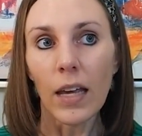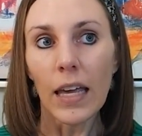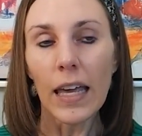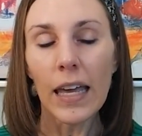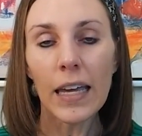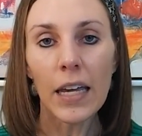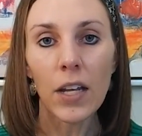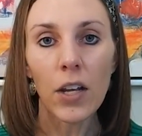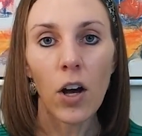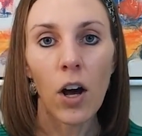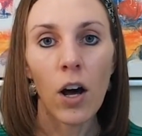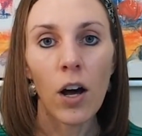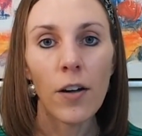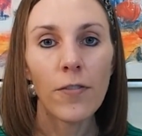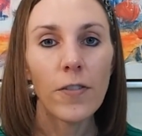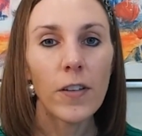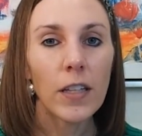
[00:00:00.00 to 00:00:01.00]
it can
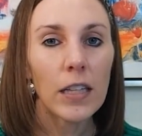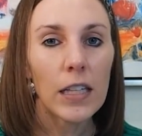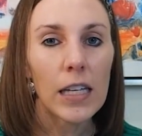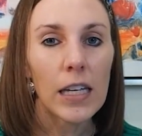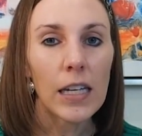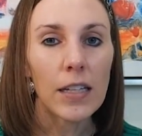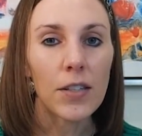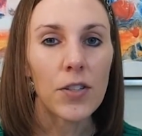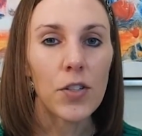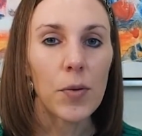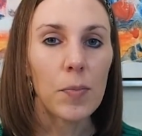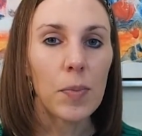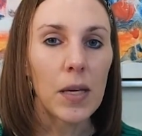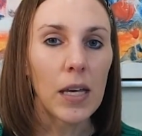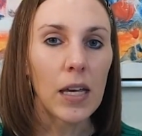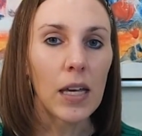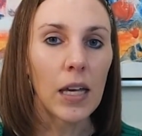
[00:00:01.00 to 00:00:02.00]
often lead to
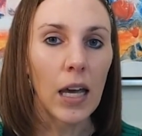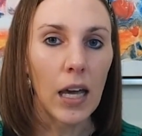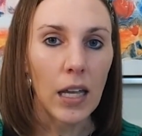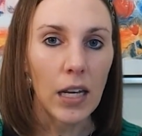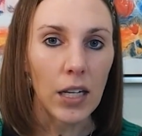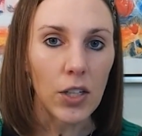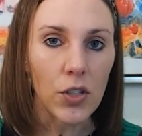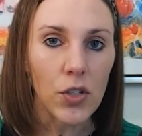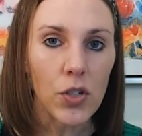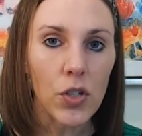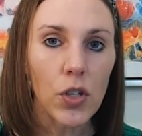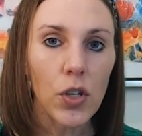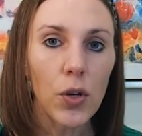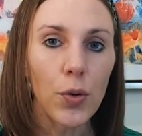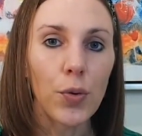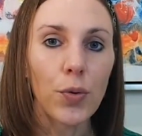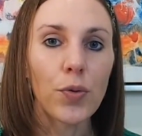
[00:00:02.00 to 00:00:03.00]
being an
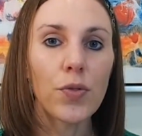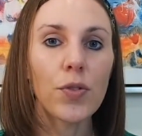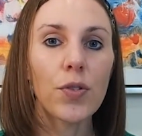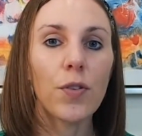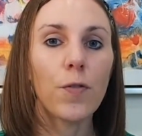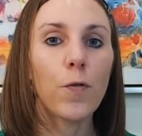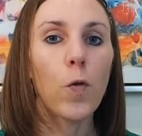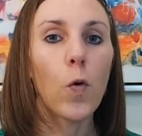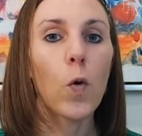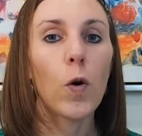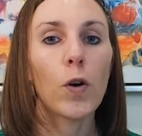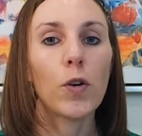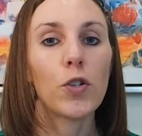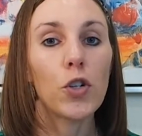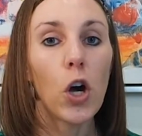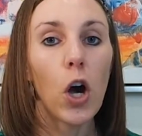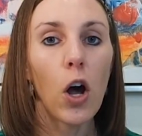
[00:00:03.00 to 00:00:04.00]
excuse
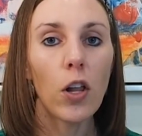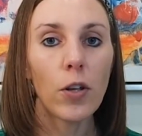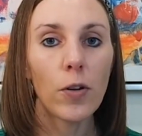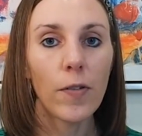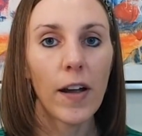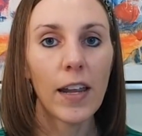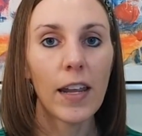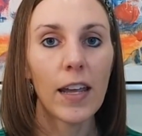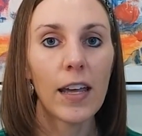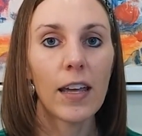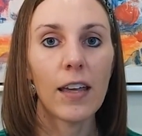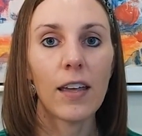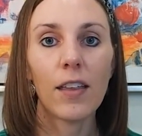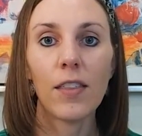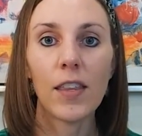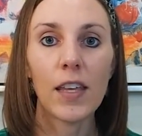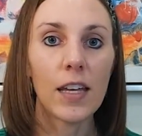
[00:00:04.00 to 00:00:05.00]
for
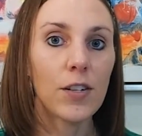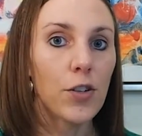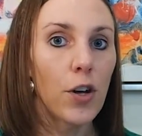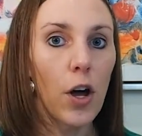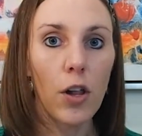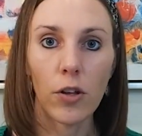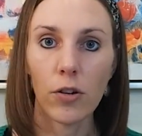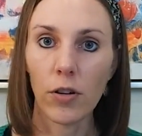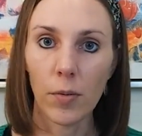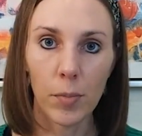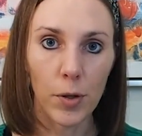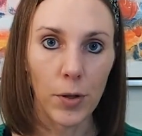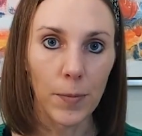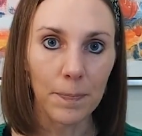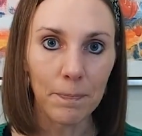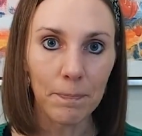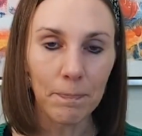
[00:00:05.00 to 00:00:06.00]
tolerating the
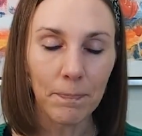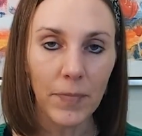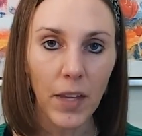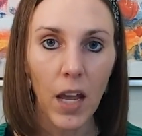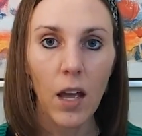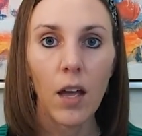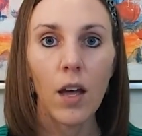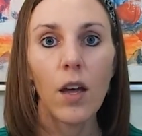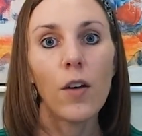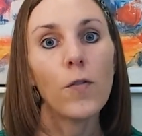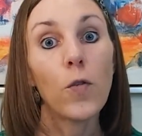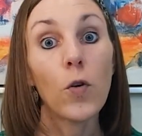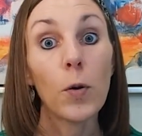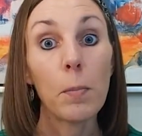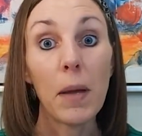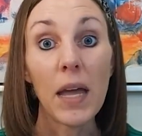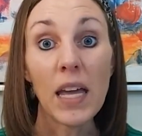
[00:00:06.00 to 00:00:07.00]
intolerable,
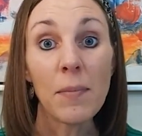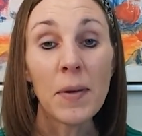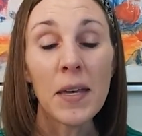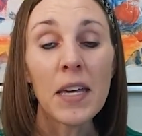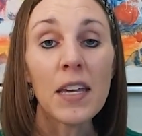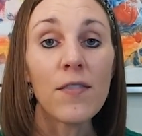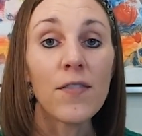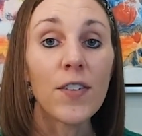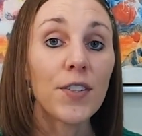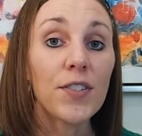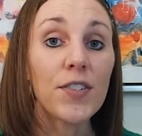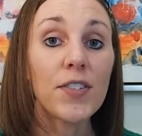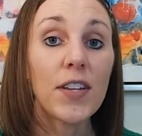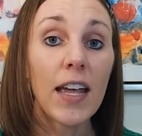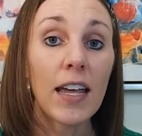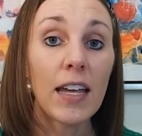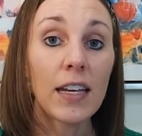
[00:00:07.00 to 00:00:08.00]
for maybe even
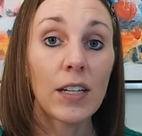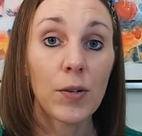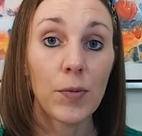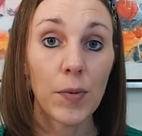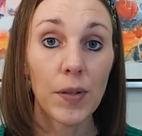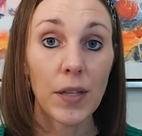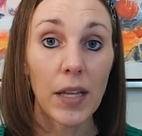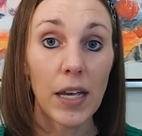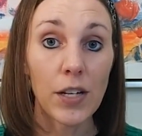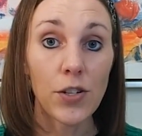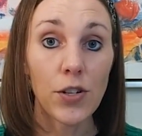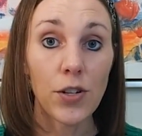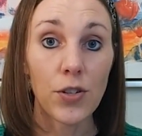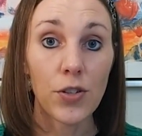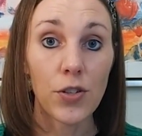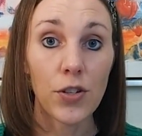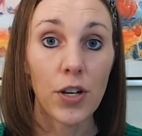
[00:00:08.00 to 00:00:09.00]
staying in a
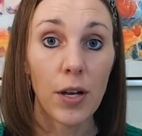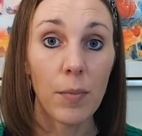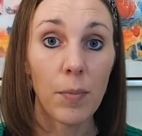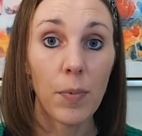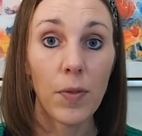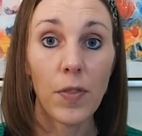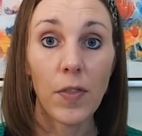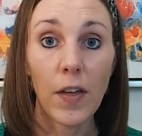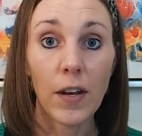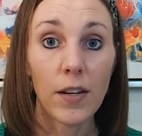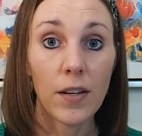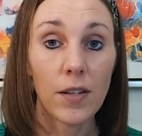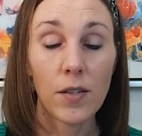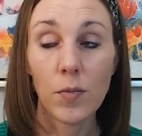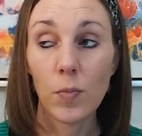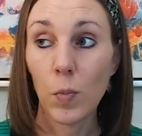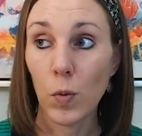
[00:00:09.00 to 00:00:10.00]
relationship that
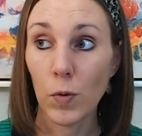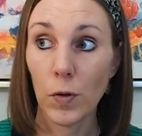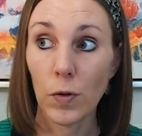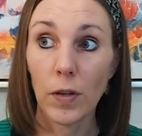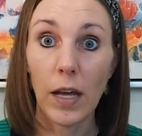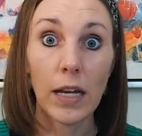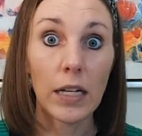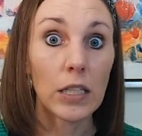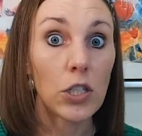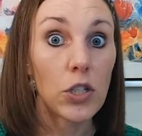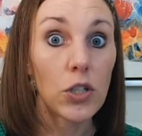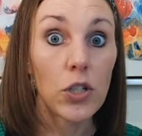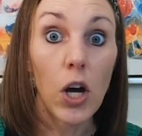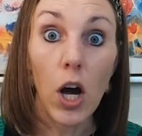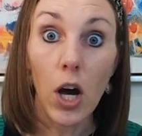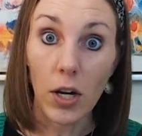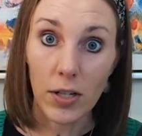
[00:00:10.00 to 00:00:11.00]
is borderline
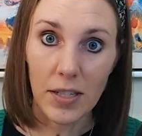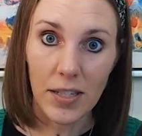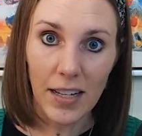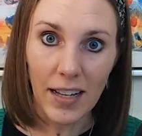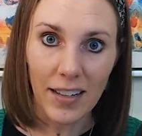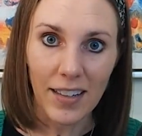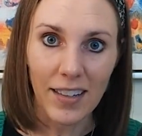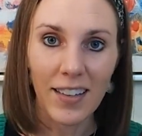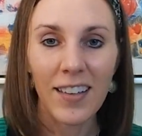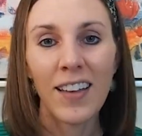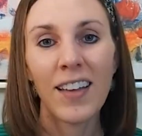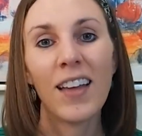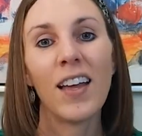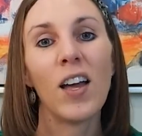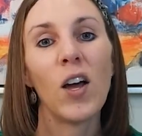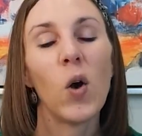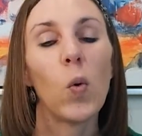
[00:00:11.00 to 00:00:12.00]
toxic.
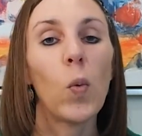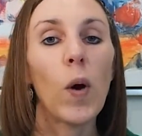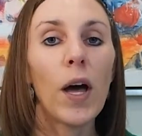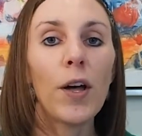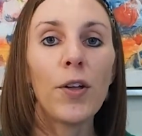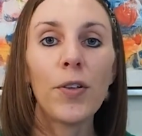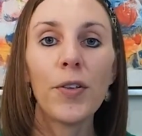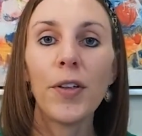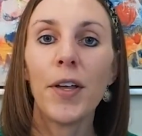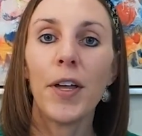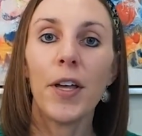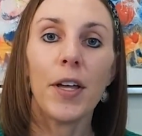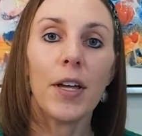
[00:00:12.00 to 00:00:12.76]
Well,